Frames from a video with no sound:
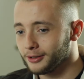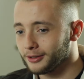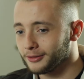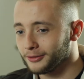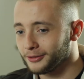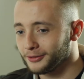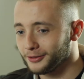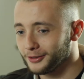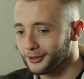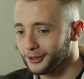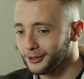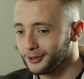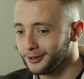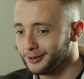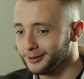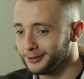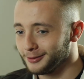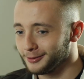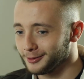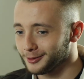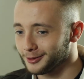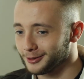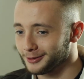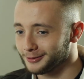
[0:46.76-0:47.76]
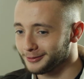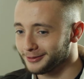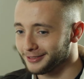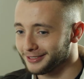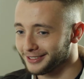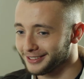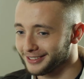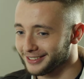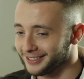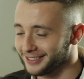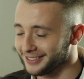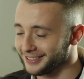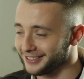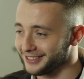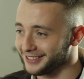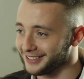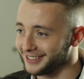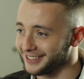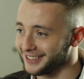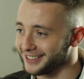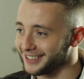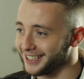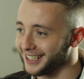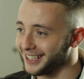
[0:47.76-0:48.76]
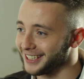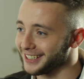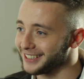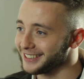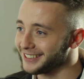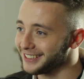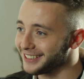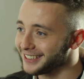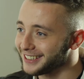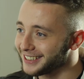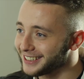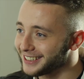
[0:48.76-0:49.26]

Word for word: were a few, I don't want to say.